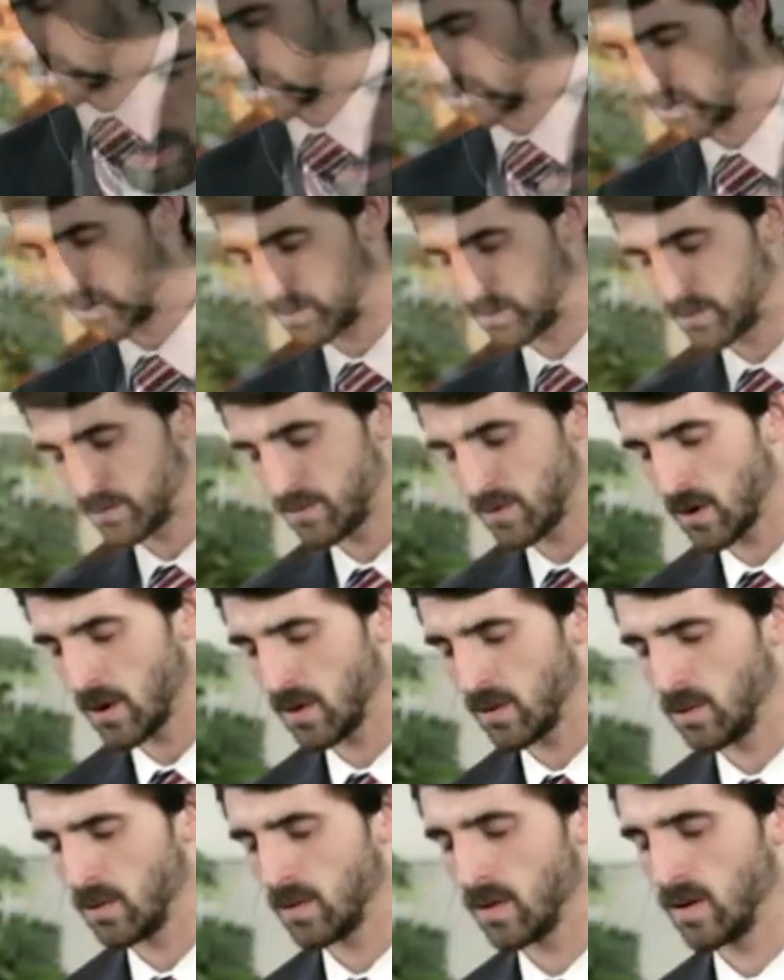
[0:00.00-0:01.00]
Heavenly
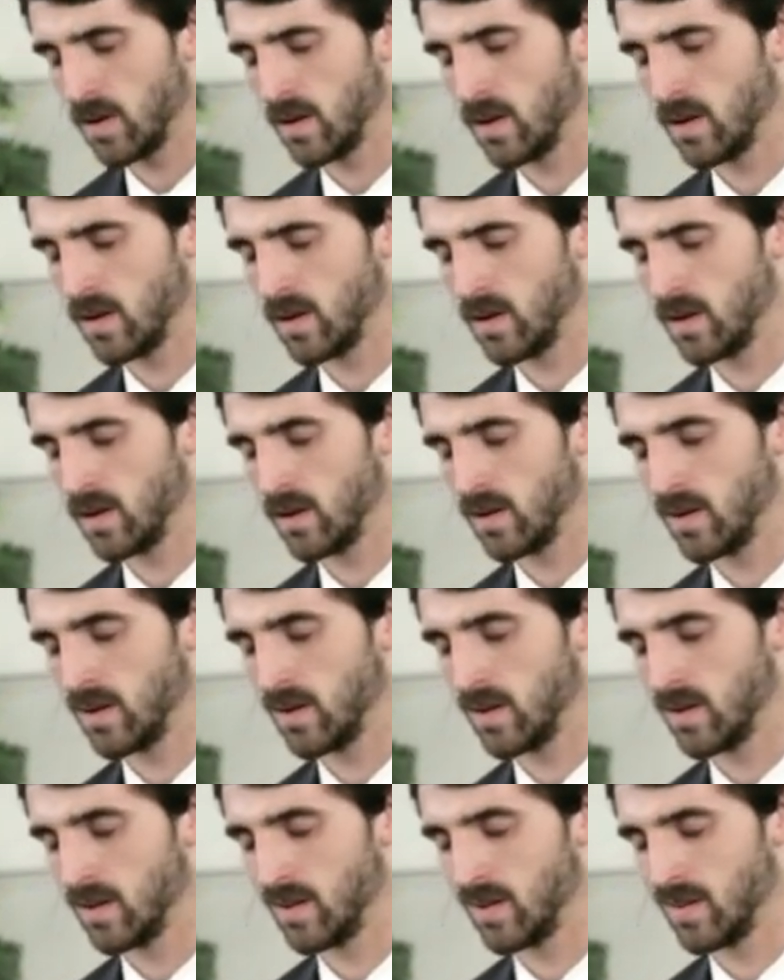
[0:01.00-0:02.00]
Father, Lord,
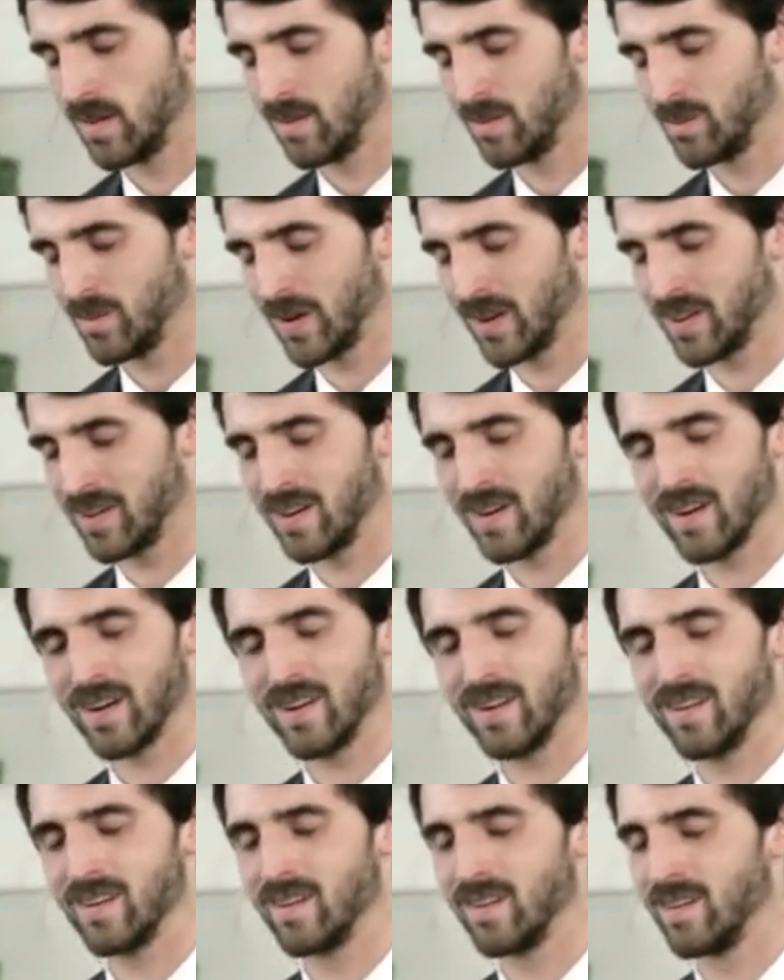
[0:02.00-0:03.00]
my
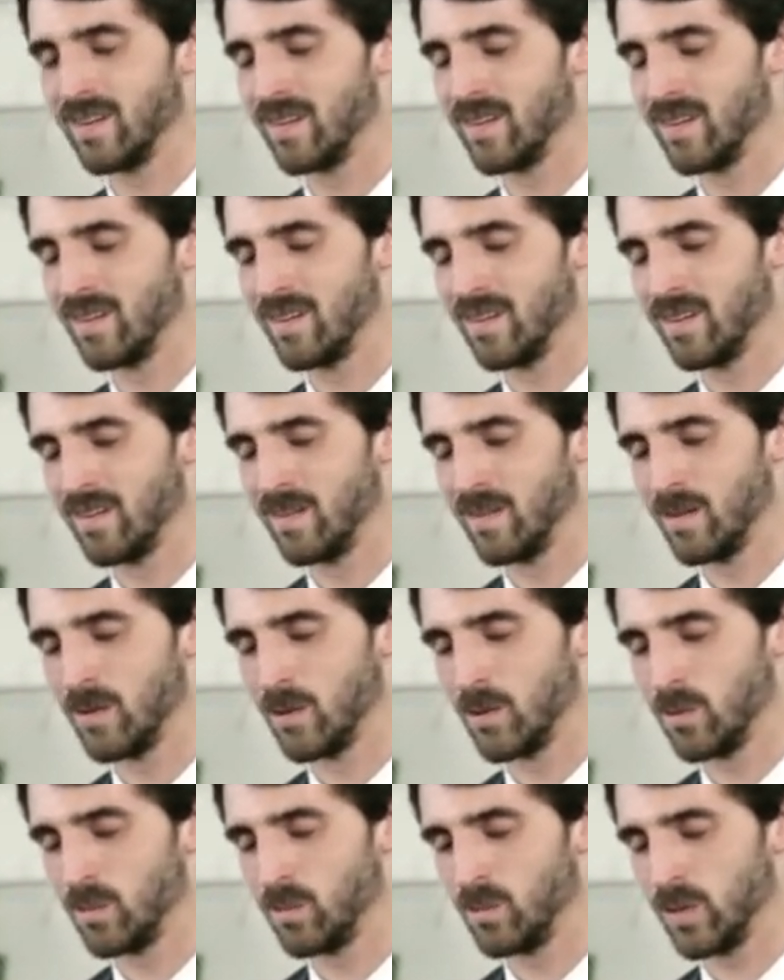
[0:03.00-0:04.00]
God,
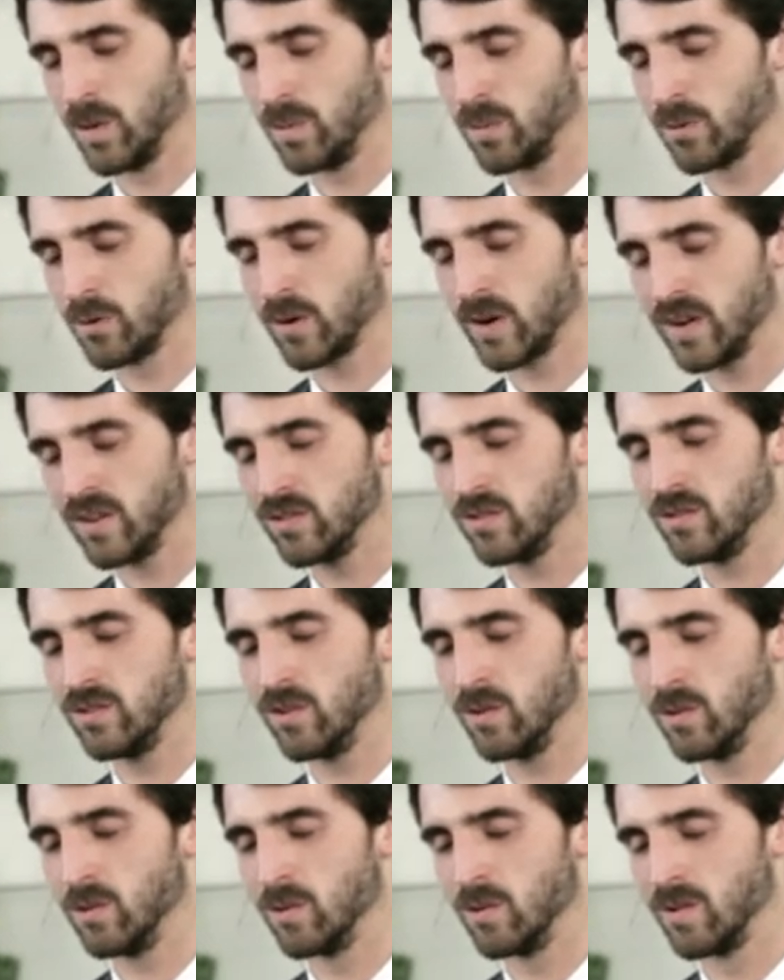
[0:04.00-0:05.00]
we praise
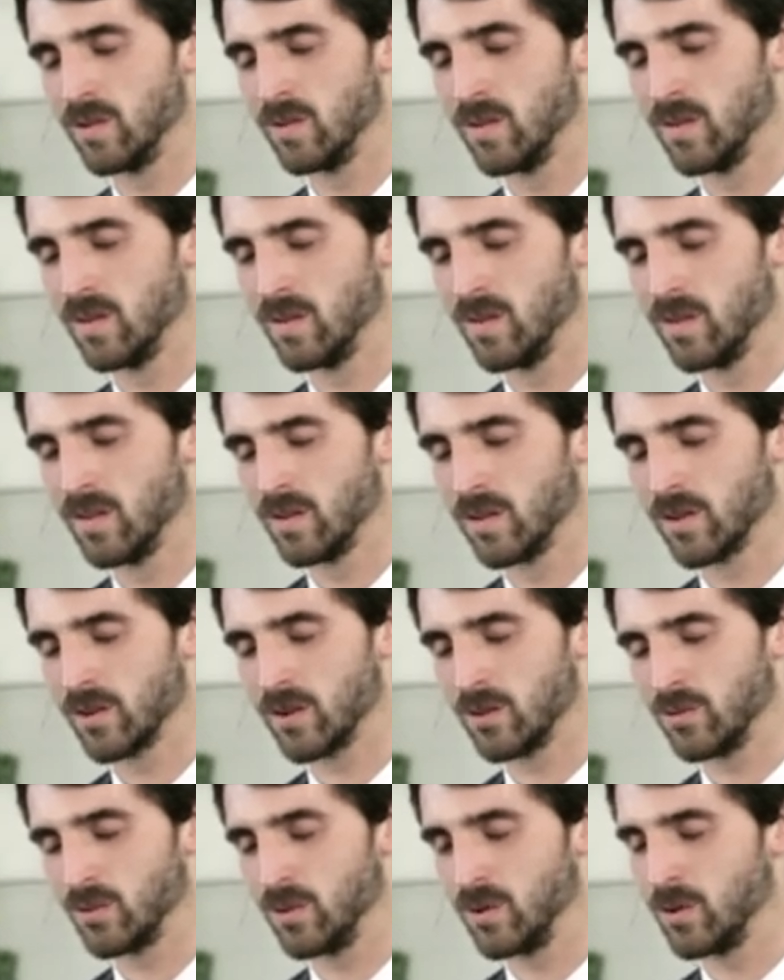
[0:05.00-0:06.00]
you
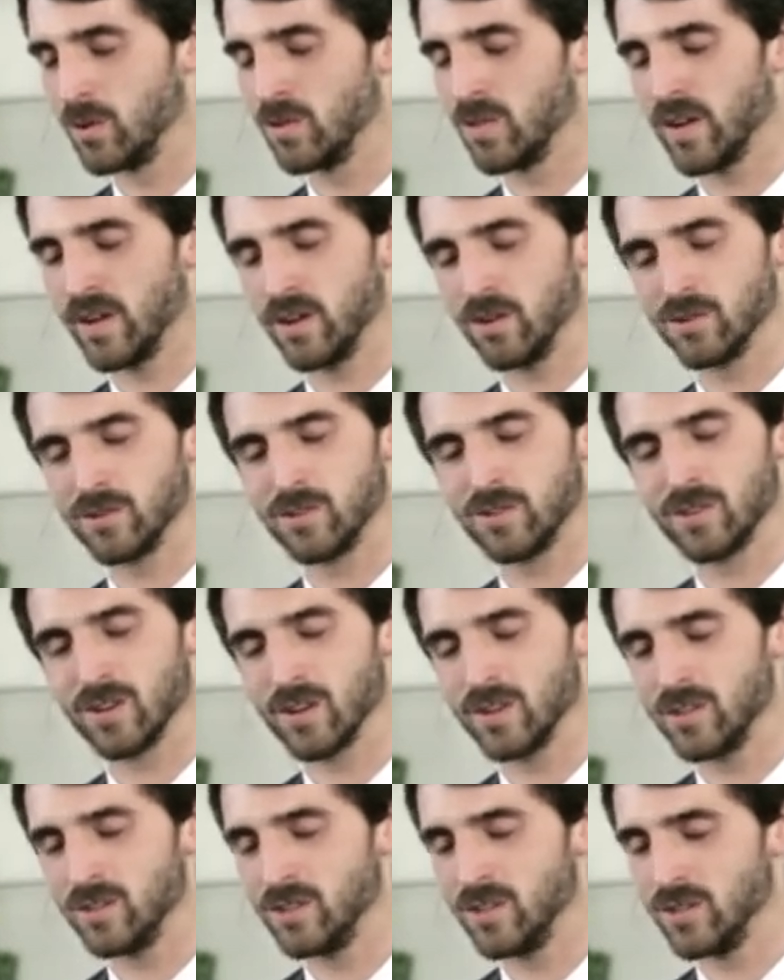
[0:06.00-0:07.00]
because we know that your
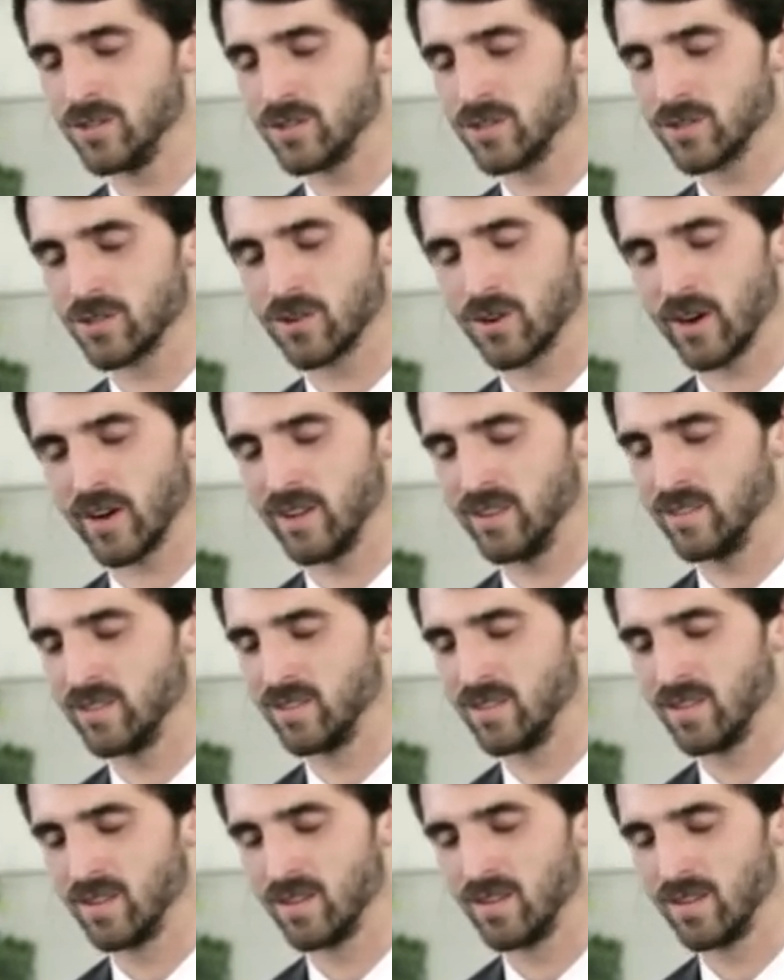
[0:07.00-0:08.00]
Son, Jesus
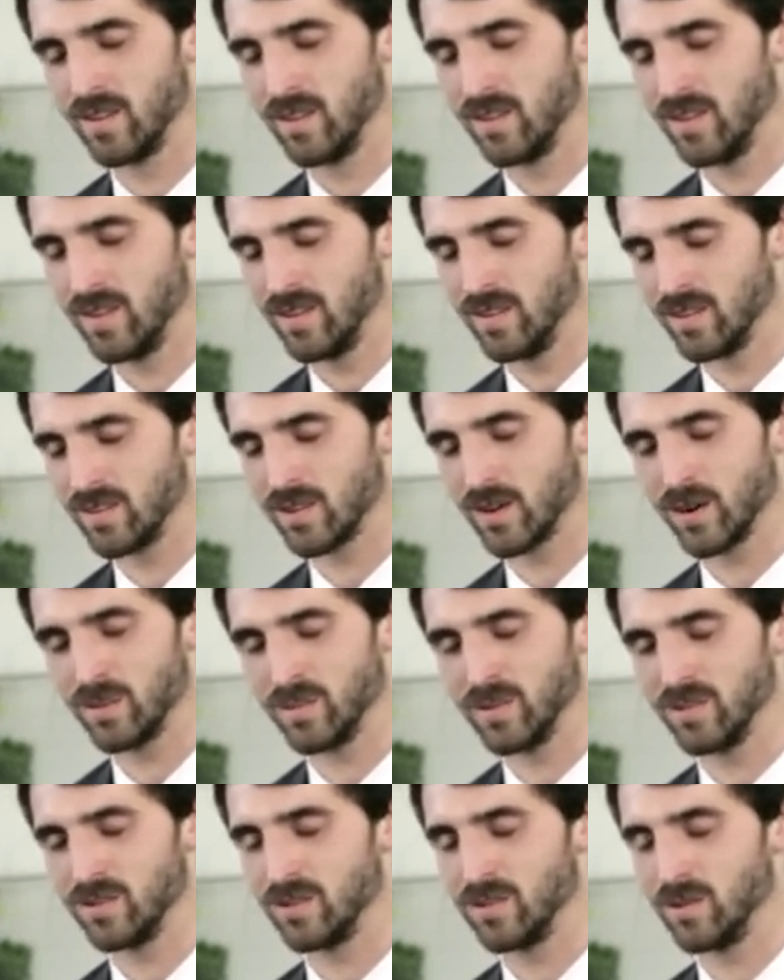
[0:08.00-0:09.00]
Christ, is
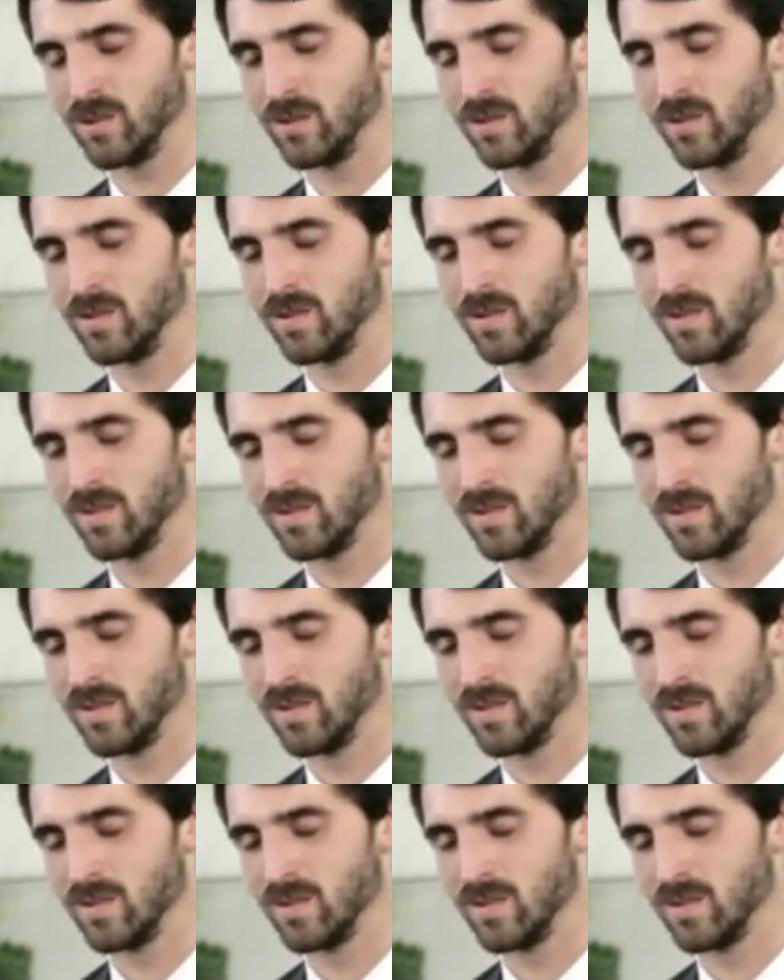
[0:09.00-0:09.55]
coming soon.